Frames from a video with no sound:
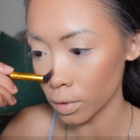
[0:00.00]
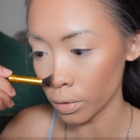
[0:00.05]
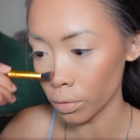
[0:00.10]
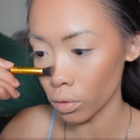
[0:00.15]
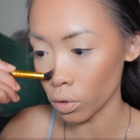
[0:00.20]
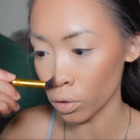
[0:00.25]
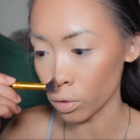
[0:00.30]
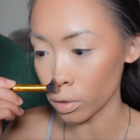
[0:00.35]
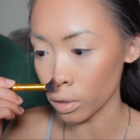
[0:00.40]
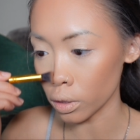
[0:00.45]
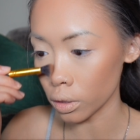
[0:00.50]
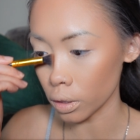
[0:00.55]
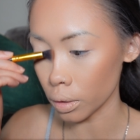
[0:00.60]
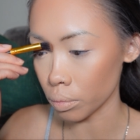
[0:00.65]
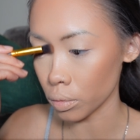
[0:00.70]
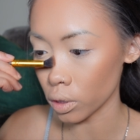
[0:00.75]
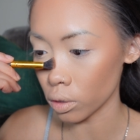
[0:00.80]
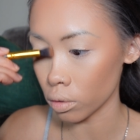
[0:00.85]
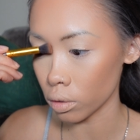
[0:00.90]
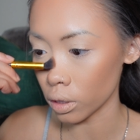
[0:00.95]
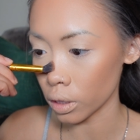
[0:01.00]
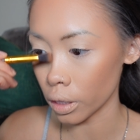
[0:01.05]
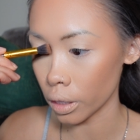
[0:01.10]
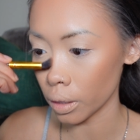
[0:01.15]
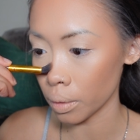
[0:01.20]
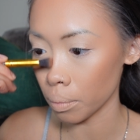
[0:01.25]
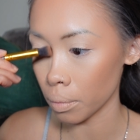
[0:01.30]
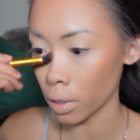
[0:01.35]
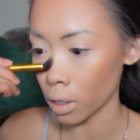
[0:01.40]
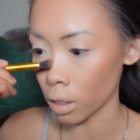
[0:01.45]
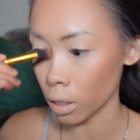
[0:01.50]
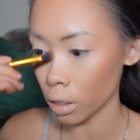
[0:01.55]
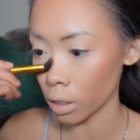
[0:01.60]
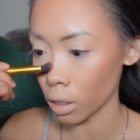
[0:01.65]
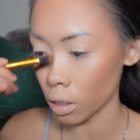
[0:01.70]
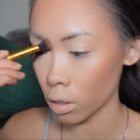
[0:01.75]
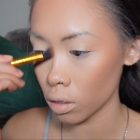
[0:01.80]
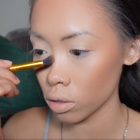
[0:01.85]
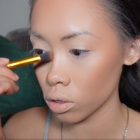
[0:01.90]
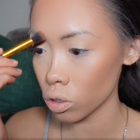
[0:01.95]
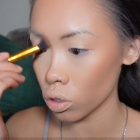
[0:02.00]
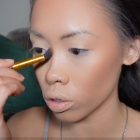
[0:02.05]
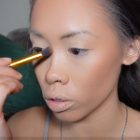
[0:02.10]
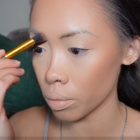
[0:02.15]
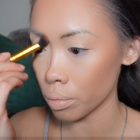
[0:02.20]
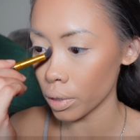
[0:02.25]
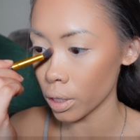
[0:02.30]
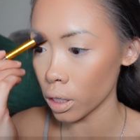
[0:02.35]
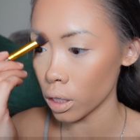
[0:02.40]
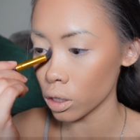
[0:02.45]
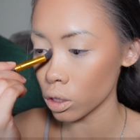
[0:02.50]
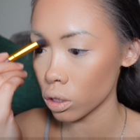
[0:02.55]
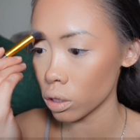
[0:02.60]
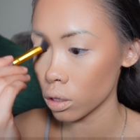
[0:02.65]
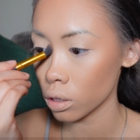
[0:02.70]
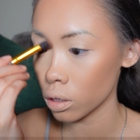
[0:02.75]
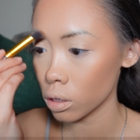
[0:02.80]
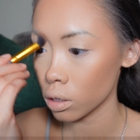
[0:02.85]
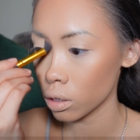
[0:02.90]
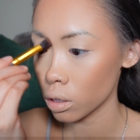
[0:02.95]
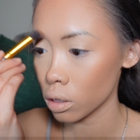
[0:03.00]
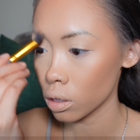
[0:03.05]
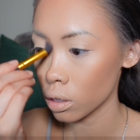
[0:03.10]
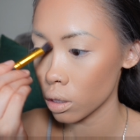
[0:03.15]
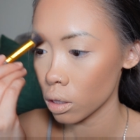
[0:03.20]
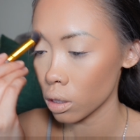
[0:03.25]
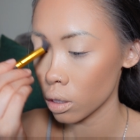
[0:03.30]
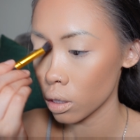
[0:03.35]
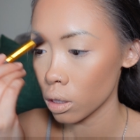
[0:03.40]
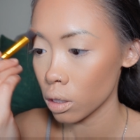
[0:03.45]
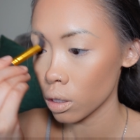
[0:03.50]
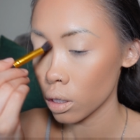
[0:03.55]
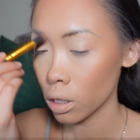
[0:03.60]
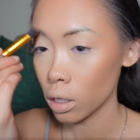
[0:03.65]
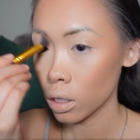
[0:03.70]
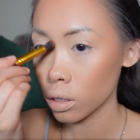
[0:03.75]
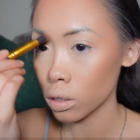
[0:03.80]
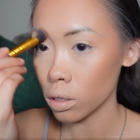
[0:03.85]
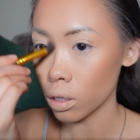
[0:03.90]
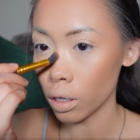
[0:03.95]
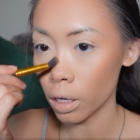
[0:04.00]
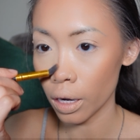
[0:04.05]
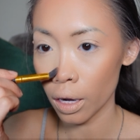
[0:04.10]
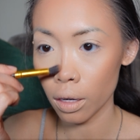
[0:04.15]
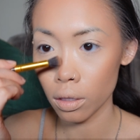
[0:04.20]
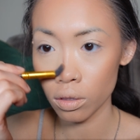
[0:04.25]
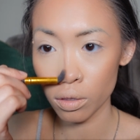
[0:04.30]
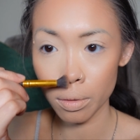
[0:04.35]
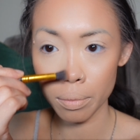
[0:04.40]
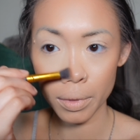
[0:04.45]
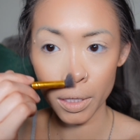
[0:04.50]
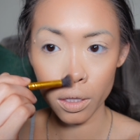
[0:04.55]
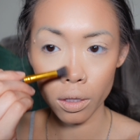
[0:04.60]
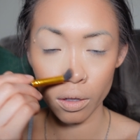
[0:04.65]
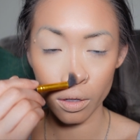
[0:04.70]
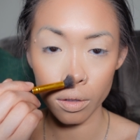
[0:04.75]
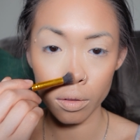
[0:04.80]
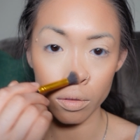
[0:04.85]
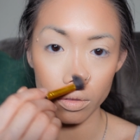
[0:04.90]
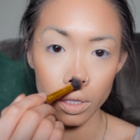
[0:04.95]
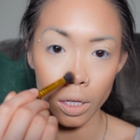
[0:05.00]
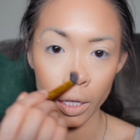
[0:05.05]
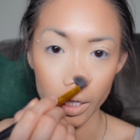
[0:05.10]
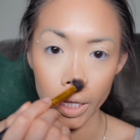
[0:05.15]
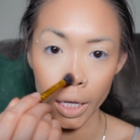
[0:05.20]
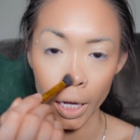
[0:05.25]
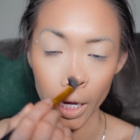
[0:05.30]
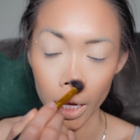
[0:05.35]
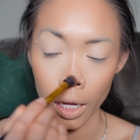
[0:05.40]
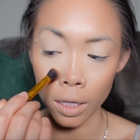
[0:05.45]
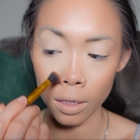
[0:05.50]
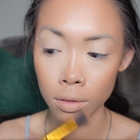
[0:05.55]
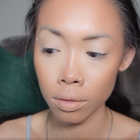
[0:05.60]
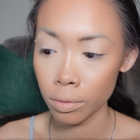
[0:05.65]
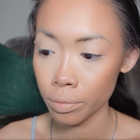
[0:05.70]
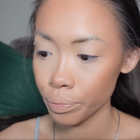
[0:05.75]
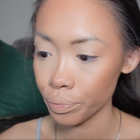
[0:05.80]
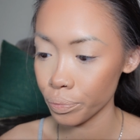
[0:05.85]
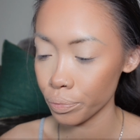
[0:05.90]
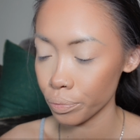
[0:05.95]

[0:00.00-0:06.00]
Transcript: Of course, I'm using my contour brush to contour my nose again.